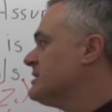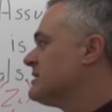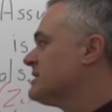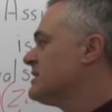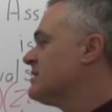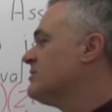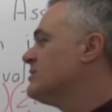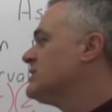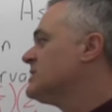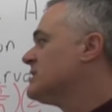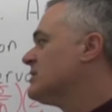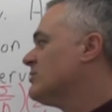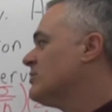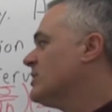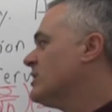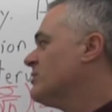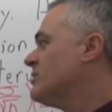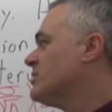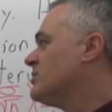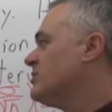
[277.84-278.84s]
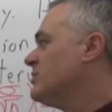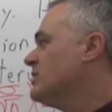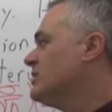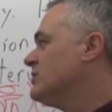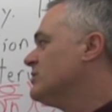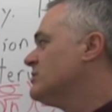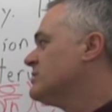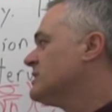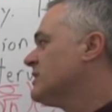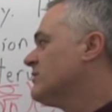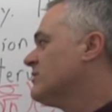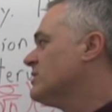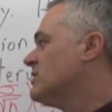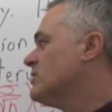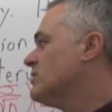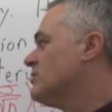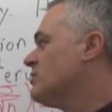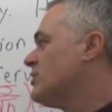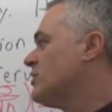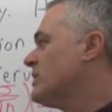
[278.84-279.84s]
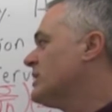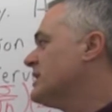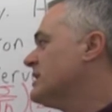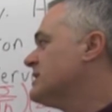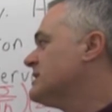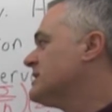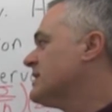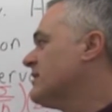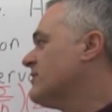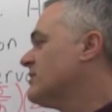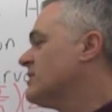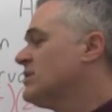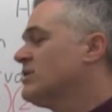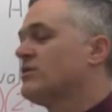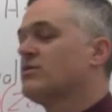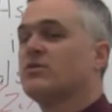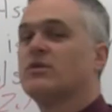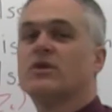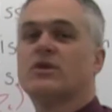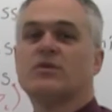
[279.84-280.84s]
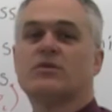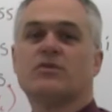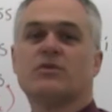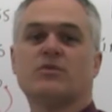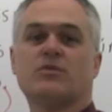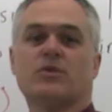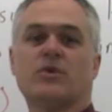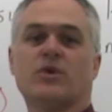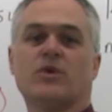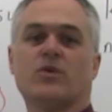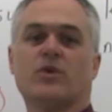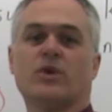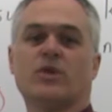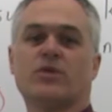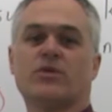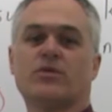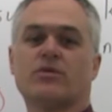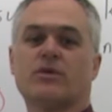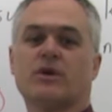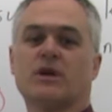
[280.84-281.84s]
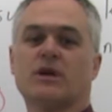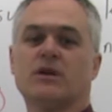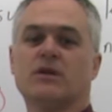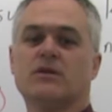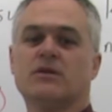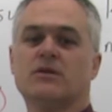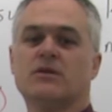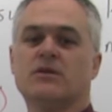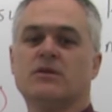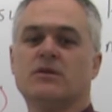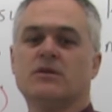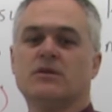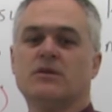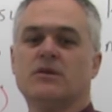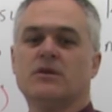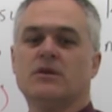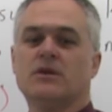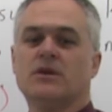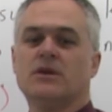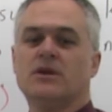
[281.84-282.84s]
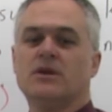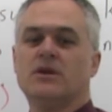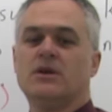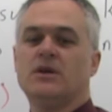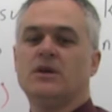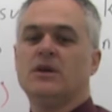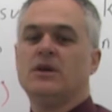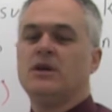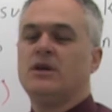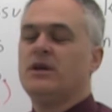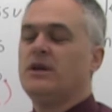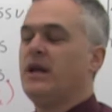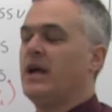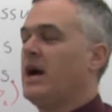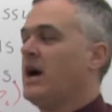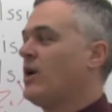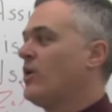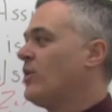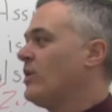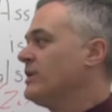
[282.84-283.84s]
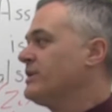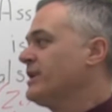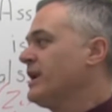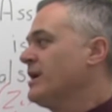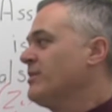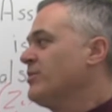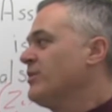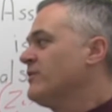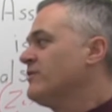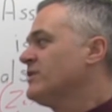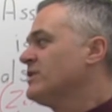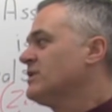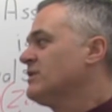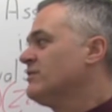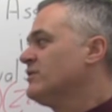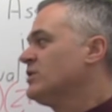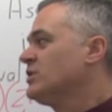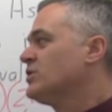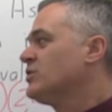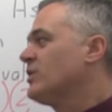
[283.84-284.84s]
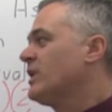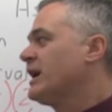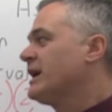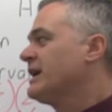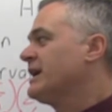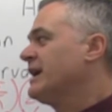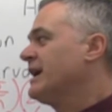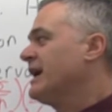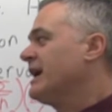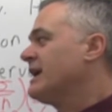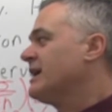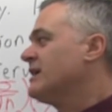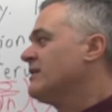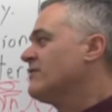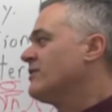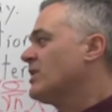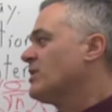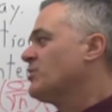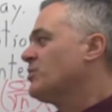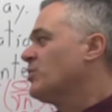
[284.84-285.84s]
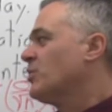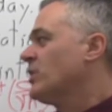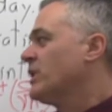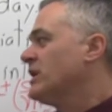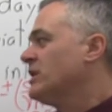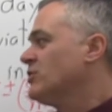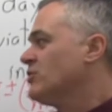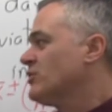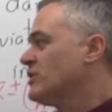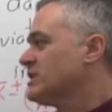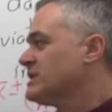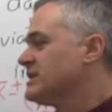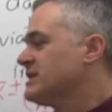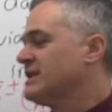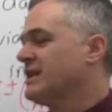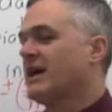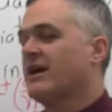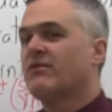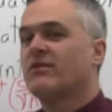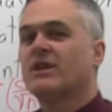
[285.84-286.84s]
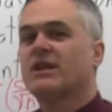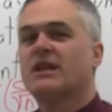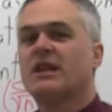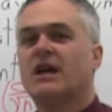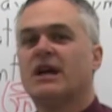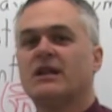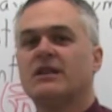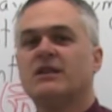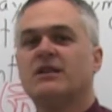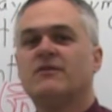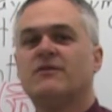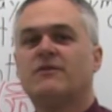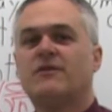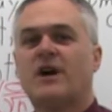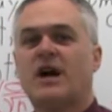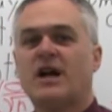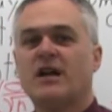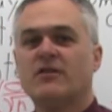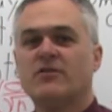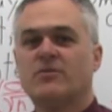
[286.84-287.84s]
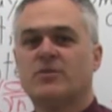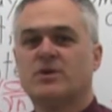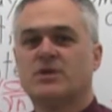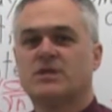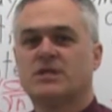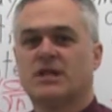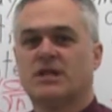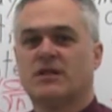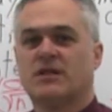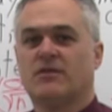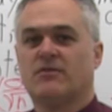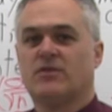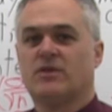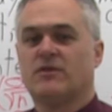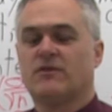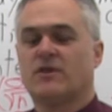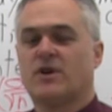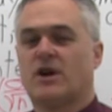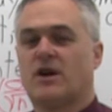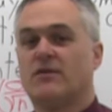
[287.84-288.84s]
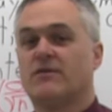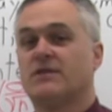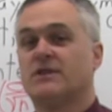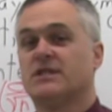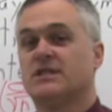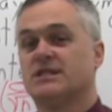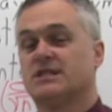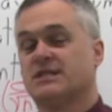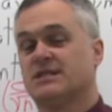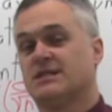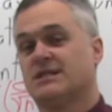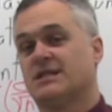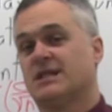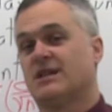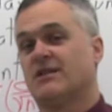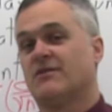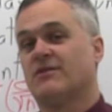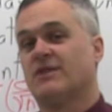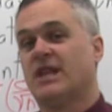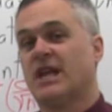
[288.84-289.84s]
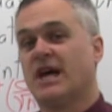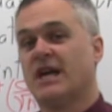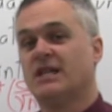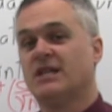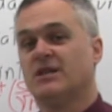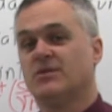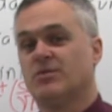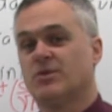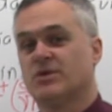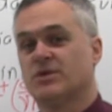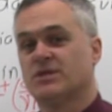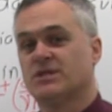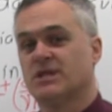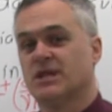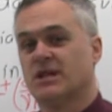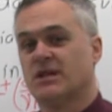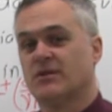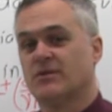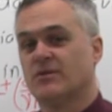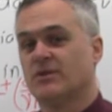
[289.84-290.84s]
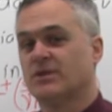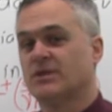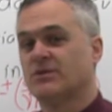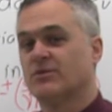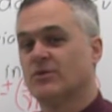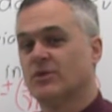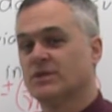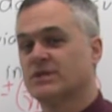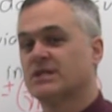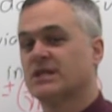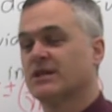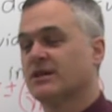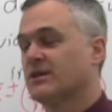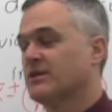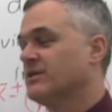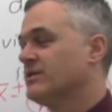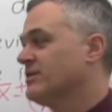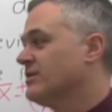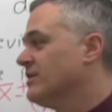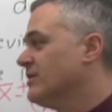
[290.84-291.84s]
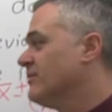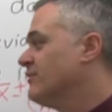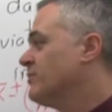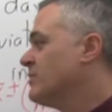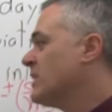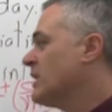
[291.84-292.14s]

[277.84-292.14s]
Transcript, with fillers: it's going to be somewhere between 272.87 and 303.13. Now, what type of interval do I get if I'm interested in having 95% level of confidence instead of 90%? What, what's that going to do?